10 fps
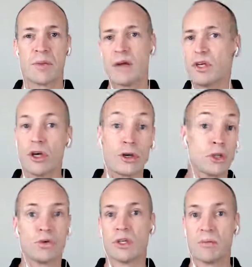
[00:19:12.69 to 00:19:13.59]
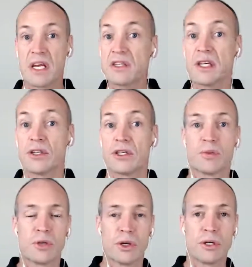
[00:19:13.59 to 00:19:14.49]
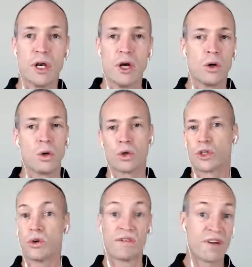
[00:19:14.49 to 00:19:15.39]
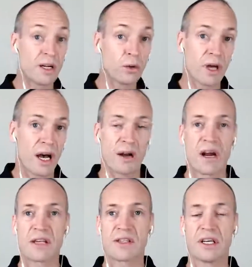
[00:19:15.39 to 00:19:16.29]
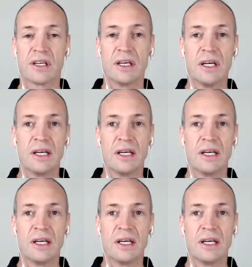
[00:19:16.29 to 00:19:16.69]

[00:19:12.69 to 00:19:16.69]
maybe you go to a domestic dispute or to a fatal car accident,